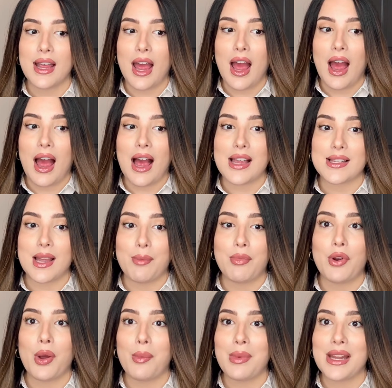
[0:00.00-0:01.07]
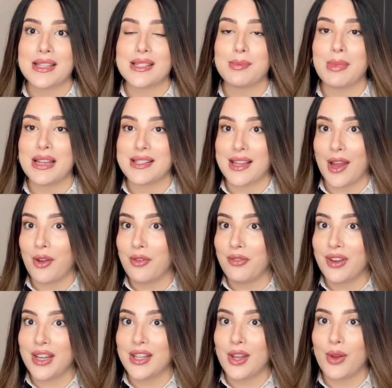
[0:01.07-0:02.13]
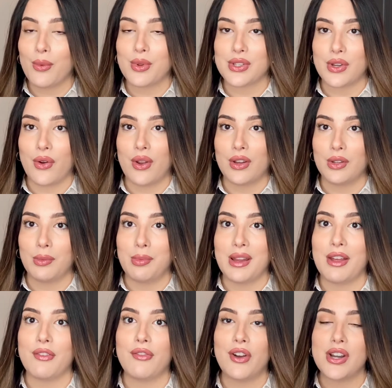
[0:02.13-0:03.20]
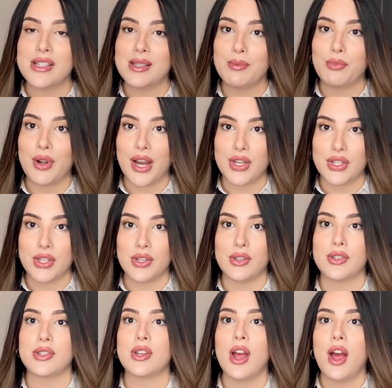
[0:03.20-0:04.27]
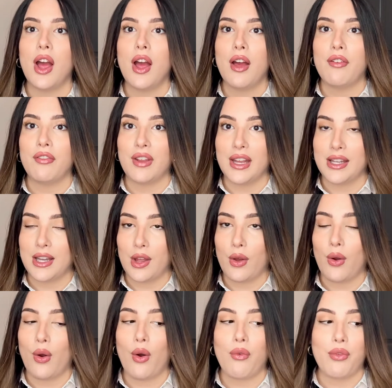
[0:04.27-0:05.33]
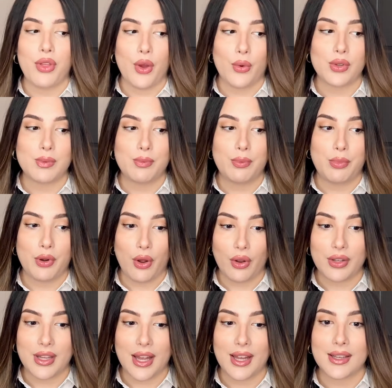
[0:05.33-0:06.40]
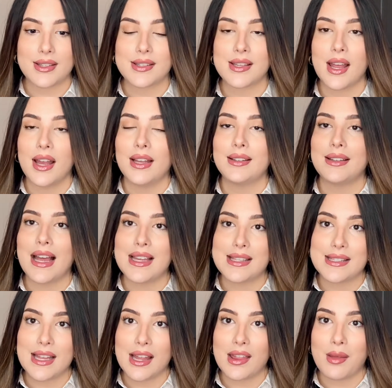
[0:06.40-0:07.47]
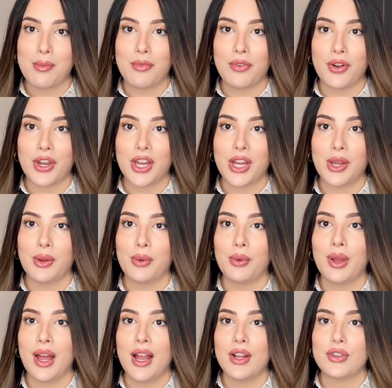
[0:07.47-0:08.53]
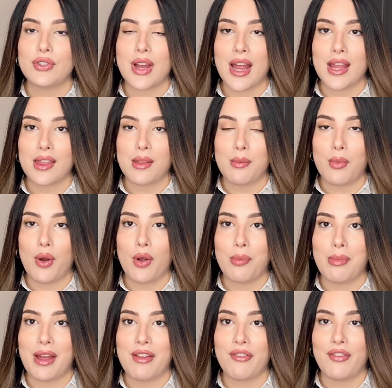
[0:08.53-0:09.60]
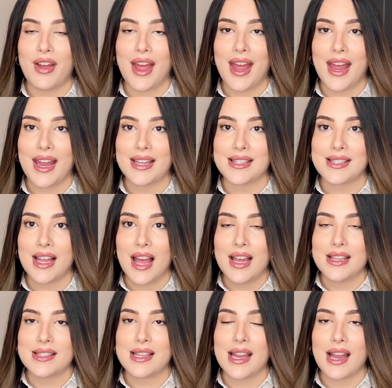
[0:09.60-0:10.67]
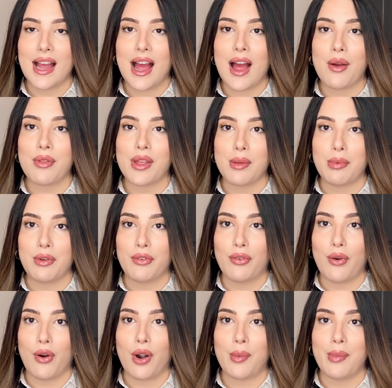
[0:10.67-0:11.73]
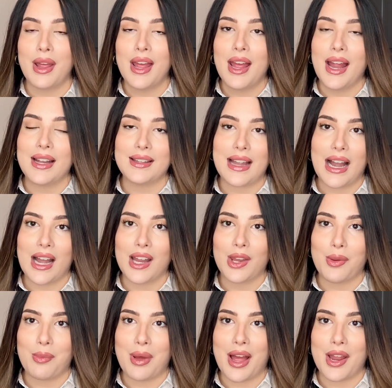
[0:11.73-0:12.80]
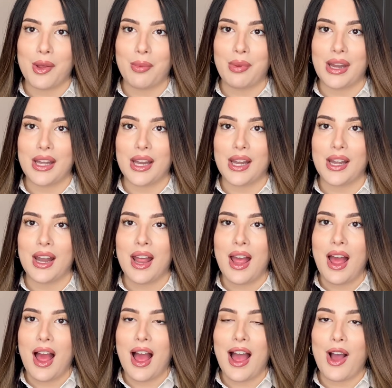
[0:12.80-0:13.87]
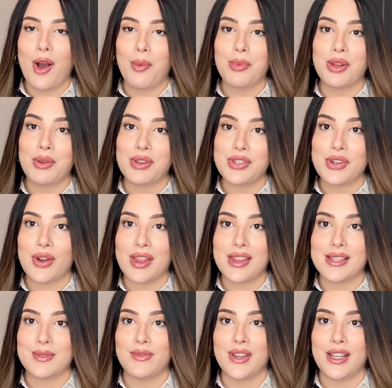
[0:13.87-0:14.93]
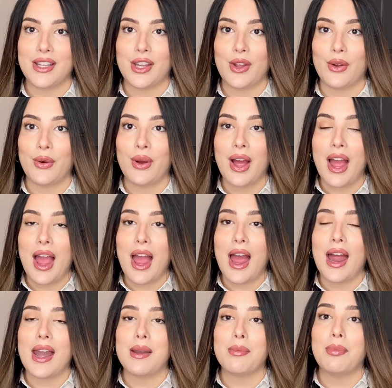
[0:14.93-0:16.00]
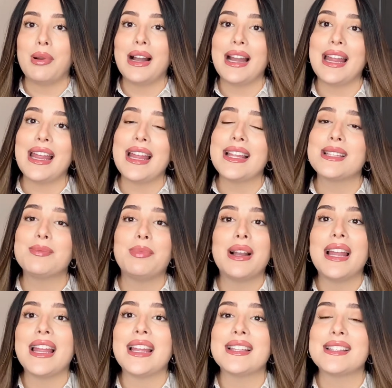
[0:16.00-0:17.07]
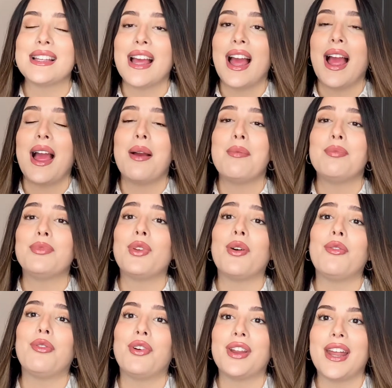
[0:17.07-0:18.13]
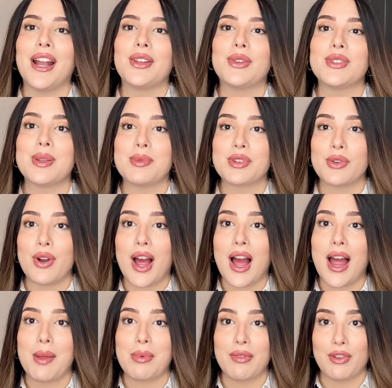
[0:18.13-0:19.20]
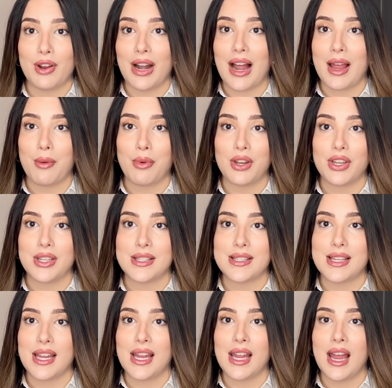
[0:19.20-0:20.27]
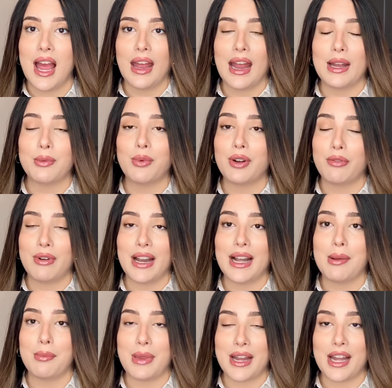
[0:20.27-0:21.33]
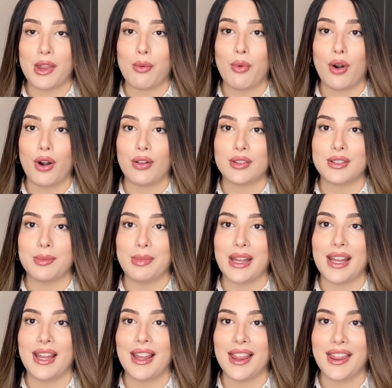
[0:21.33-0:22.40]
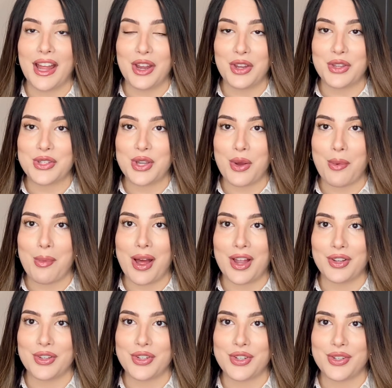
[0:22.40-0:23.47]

as I promised, my second video was going to be a first impressions video of those products, testing them for you, trying them on my face, seeing how they perform and telling you my opinion. I hope you enjoy this video, and please don't forget to subscribe if you like what you see. It will really mean the world to me. Thank you so much.